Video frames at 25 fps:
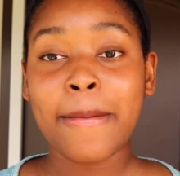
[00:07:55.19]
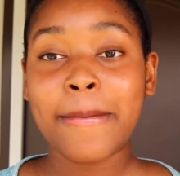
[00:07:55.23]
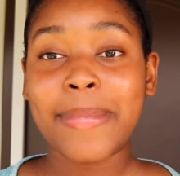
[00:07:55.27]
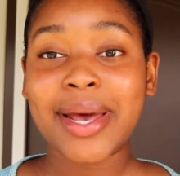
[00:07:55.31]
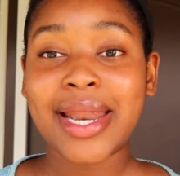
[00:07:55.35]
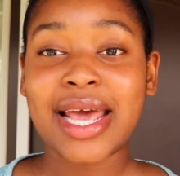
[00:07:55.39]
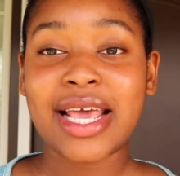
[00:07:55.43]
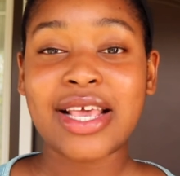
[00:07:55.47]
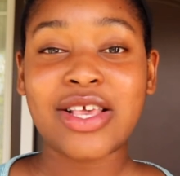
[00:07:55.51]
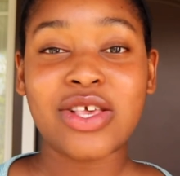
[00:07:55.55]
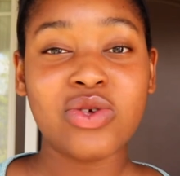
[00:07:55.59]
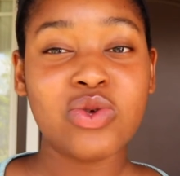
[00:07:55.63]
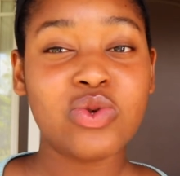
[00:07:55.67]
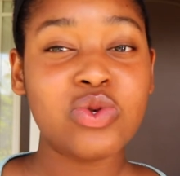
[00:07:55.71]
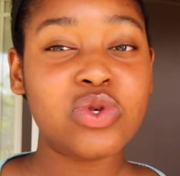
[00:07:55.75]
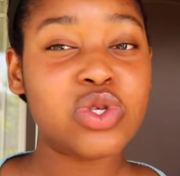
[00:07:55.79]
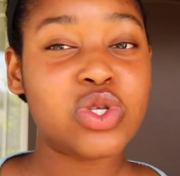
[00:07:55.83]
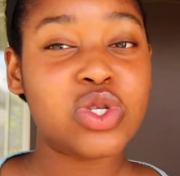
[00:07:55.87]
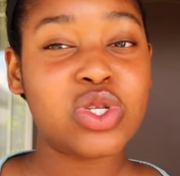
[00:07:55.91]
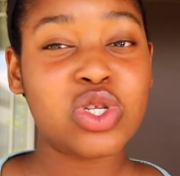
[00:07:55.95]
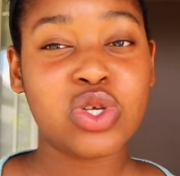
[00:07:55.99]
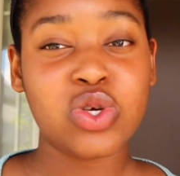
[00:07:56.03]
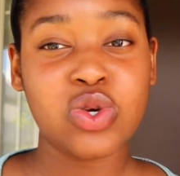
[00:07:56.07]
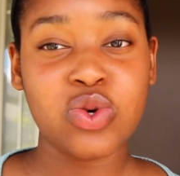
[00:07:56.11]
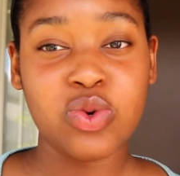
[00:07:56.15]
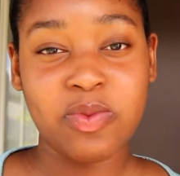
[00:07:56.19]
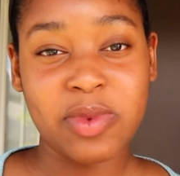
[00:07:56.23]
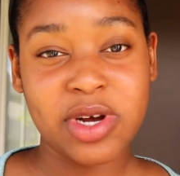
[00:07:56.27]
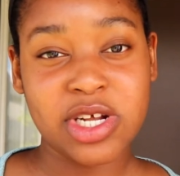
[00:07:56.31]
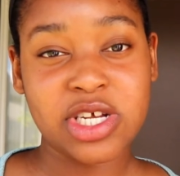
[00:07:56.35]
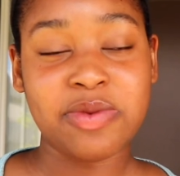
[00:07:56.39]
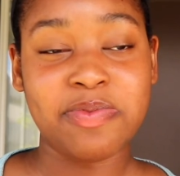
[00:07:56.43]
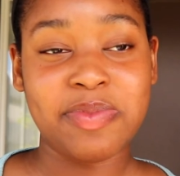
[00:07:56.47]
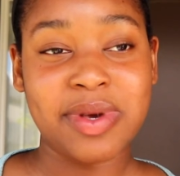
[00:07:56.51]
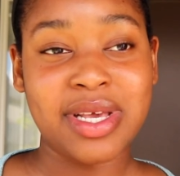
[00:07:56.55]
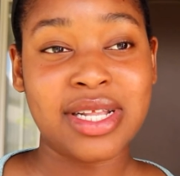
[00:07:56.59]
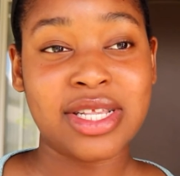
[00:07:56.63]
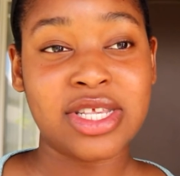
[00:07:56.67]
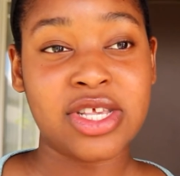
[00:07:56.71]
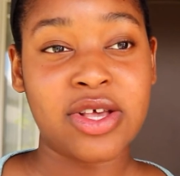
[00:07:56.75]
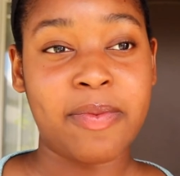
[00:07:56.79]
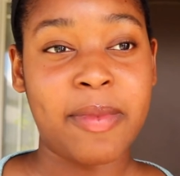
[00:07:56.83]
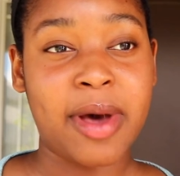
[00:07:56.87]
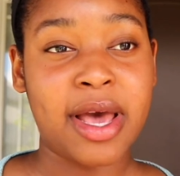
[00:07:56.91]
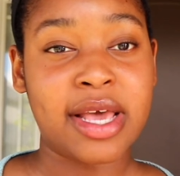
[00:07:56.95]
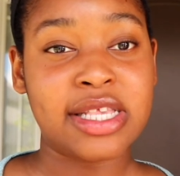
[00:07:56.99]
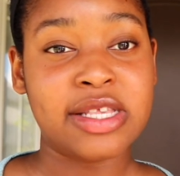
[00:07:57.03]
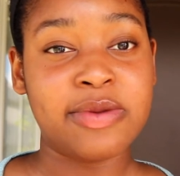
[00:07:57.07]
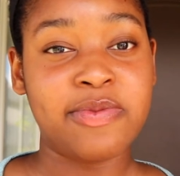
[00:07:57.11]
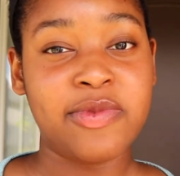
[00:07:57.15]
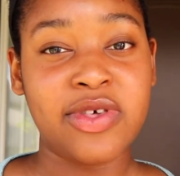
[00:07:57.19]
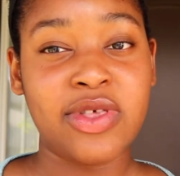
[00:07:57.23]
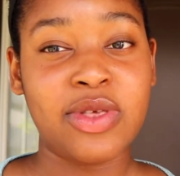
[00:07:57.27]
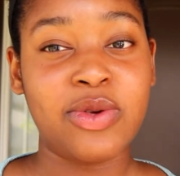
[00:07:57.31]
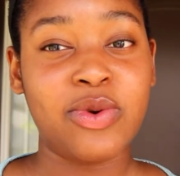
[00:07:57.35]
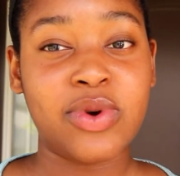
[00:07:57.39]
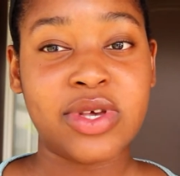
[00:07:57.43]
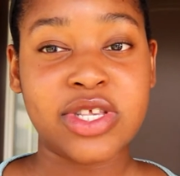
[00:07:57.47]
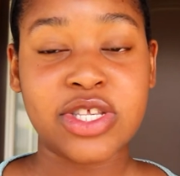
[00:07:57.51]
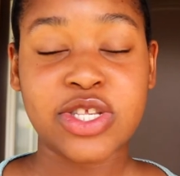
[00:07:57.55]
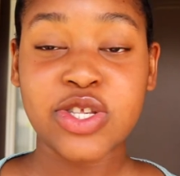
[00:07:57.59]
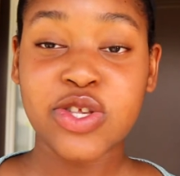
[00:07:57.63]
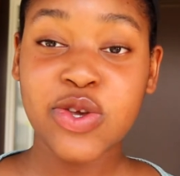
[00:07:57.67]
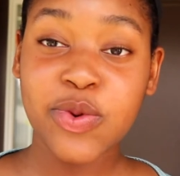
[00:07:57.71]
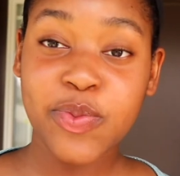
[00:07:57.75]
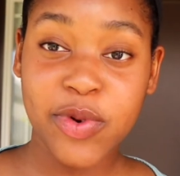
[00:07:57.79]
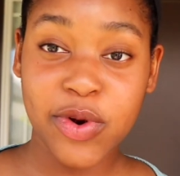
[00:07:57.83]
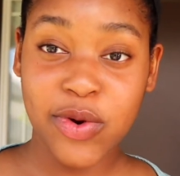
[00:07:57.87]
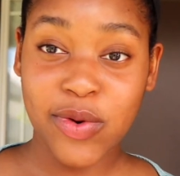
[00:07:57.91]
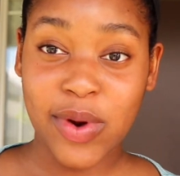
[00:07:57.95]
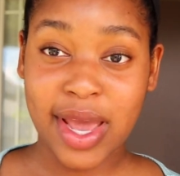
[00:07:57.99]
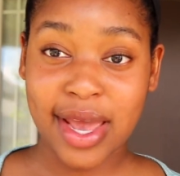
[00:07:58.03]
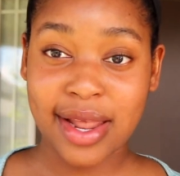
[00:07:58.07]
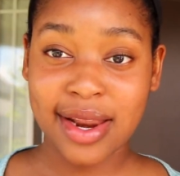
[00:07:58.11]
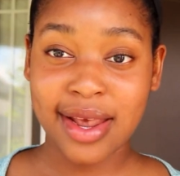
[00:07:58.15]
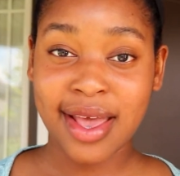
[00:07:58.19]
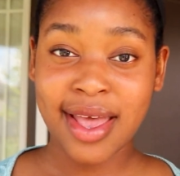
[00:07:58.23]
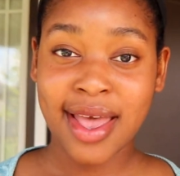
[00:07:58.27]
but I used too much beets, so my smoothie was super red.